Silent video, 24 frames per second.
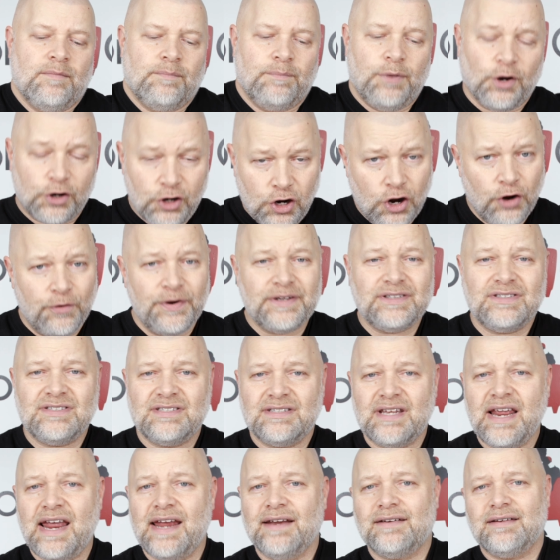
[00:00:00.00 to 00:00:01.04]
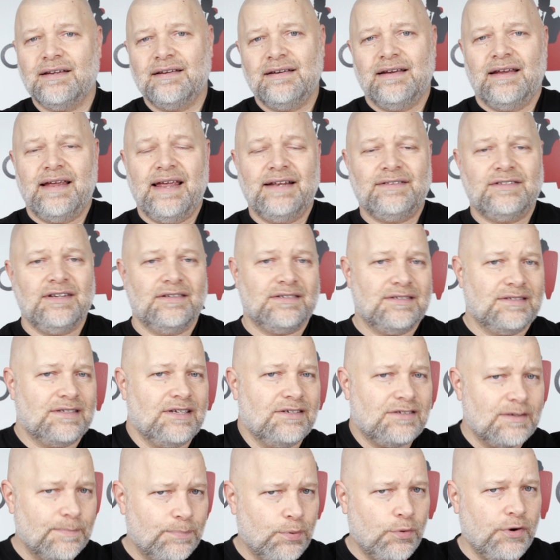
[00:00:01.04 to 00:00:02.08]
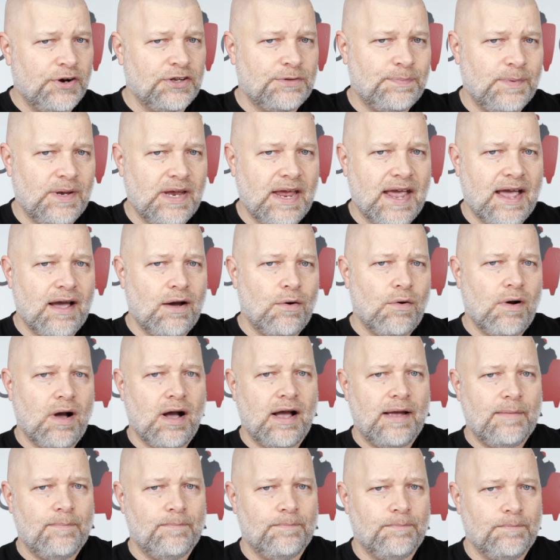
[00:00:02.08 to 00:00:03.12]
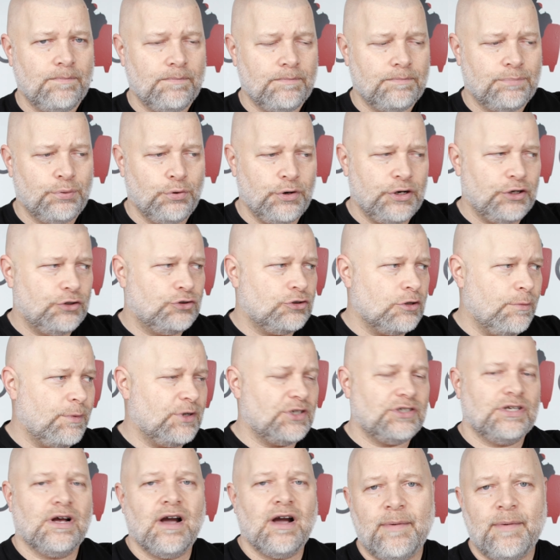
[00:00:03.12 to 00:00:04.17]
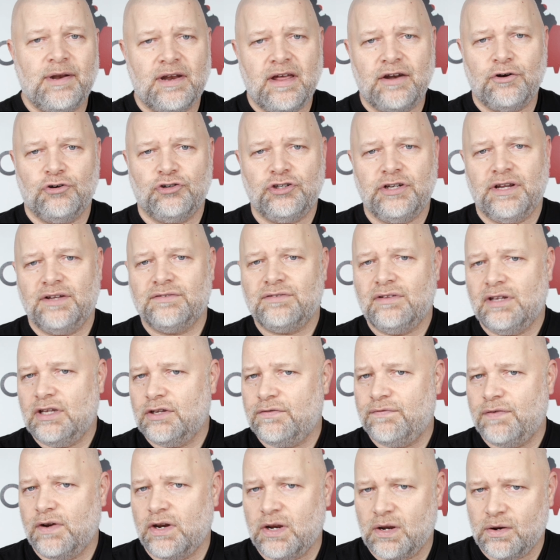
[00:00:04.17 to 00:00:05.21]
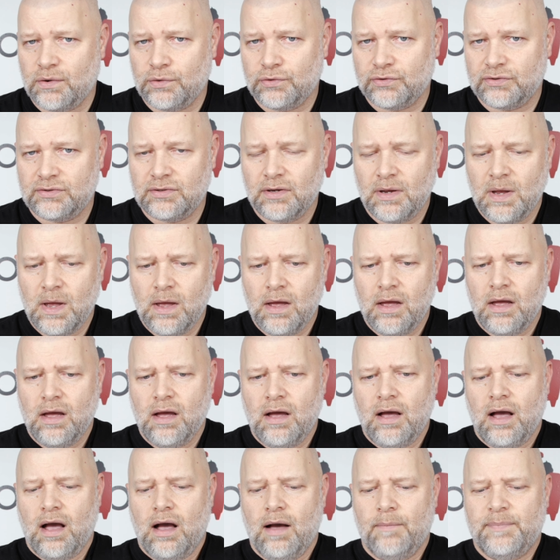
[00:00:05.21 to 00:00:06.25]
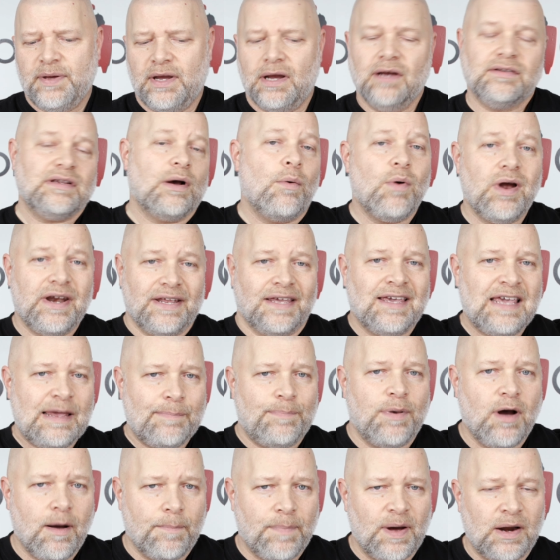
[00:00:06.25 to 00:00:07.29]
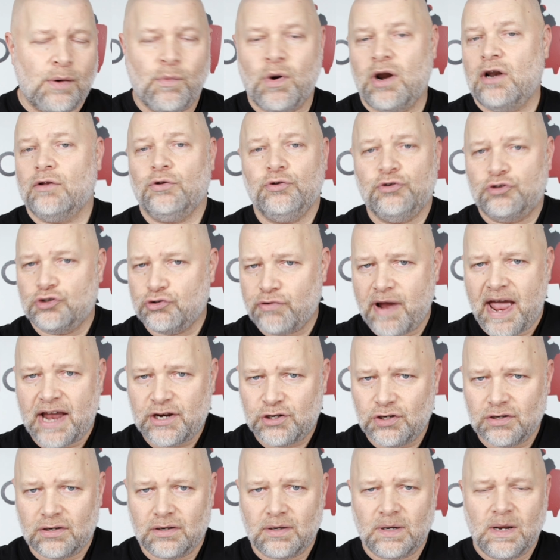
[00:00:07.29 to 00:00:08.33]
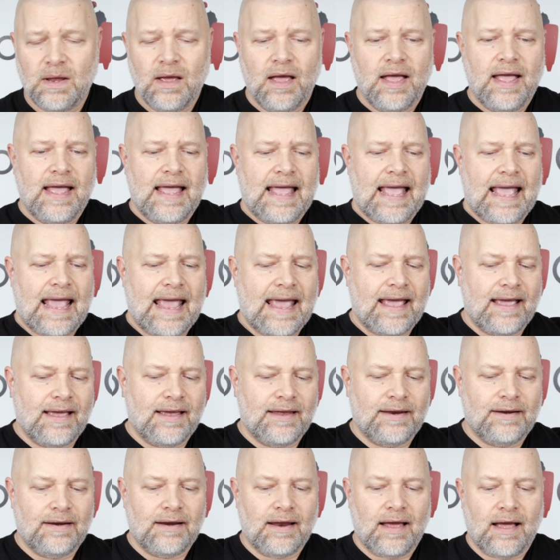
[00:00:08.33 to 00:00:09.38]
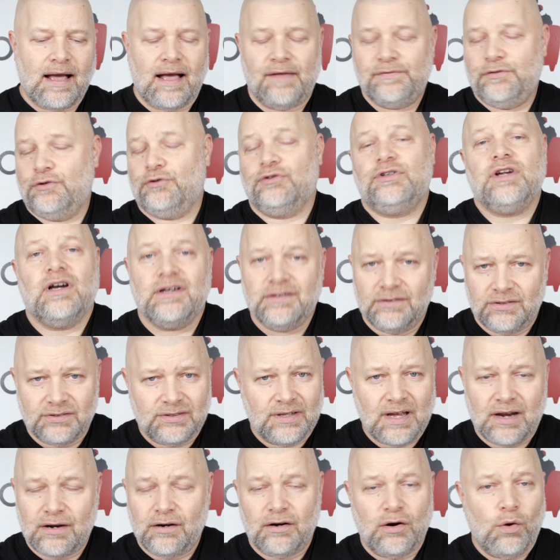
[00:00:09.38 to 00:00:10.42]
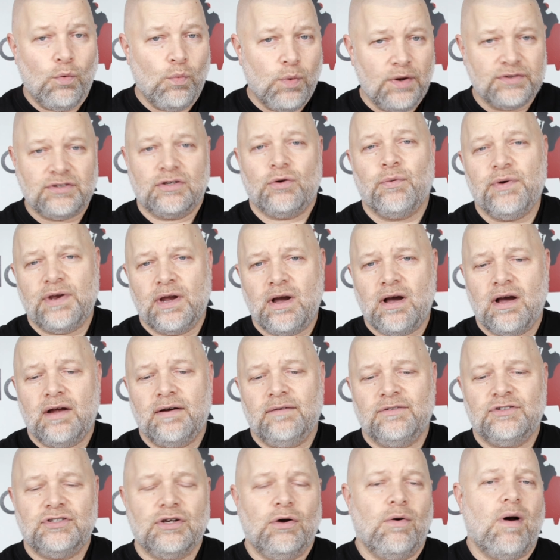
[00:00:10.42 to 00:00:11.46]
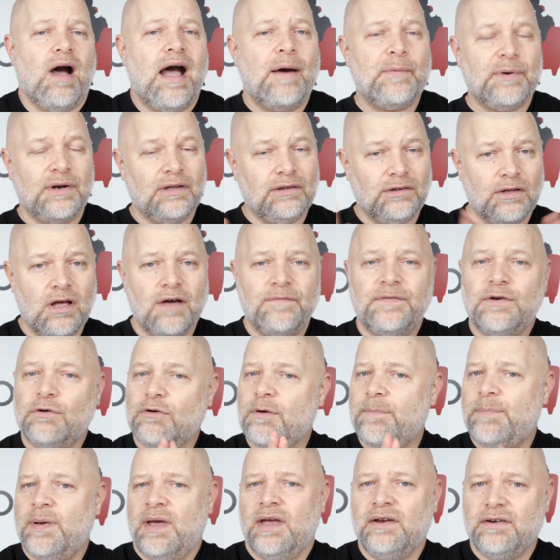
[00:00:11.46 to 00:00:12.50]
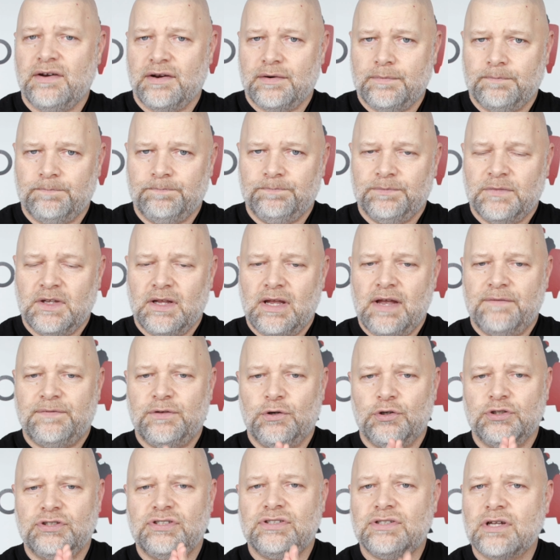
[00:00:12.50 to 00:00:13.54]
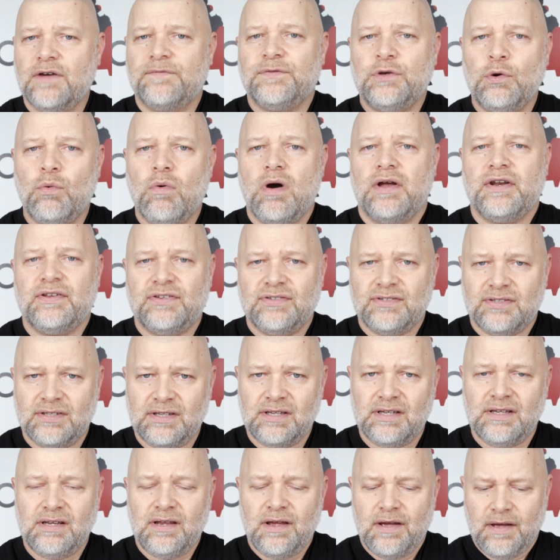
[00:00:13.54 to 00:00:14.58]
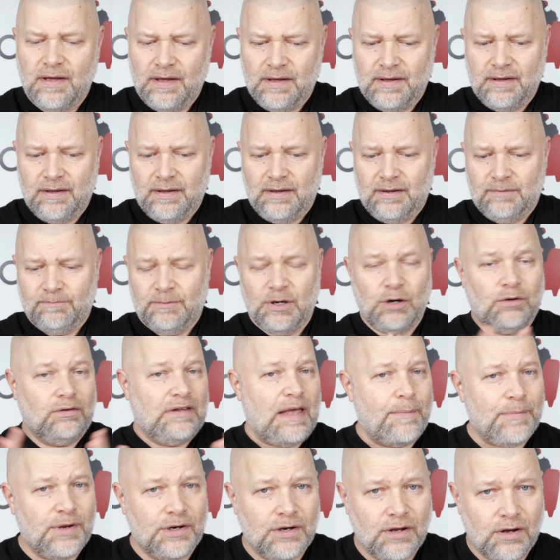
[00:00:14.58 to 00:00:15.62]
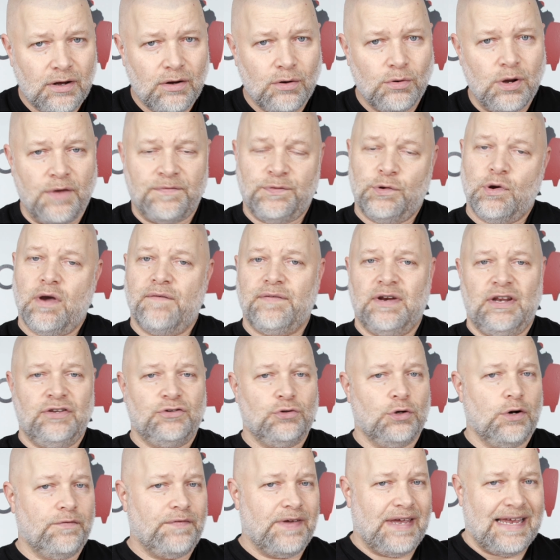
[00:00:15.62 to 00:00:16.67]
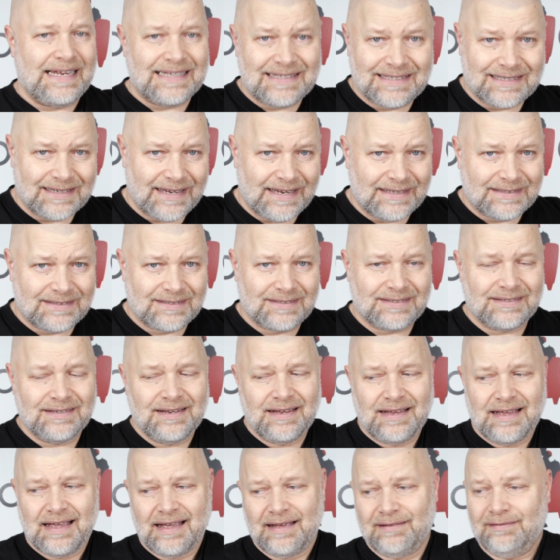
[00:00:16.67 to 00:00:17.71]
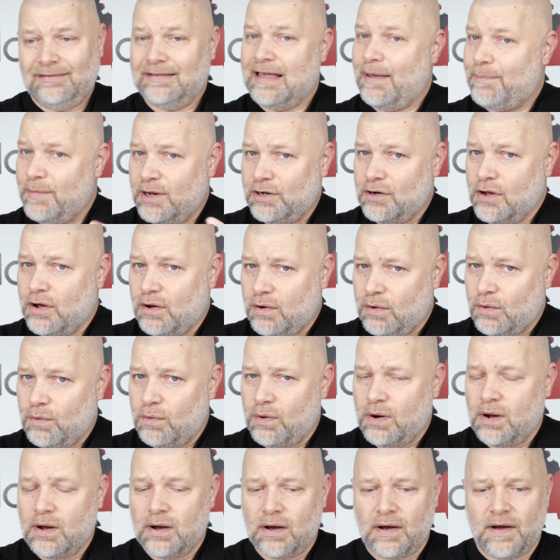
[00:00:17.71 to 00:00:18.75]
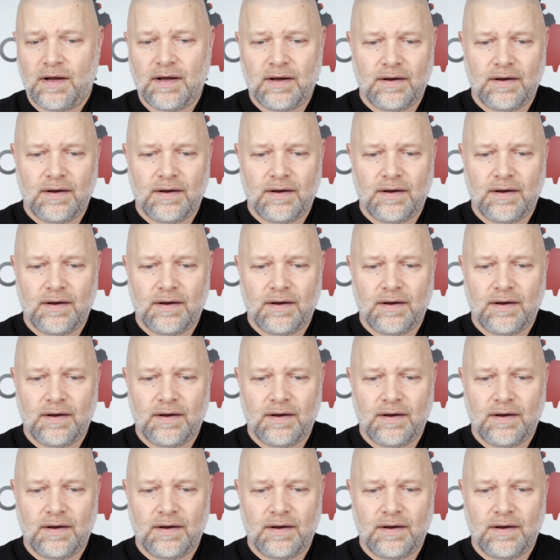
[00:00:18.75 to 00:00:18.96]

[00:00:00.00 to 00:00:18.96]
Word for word: But current state, it just disappoints me how I'm putting so much and energy into these videos, because I want to keep up. I don't want to lose traction, and they're duds. I don't know what's going on. So I would love your opinion. If there's stuff you want to see, you know, let me know. If you have any sort of insights, let me know.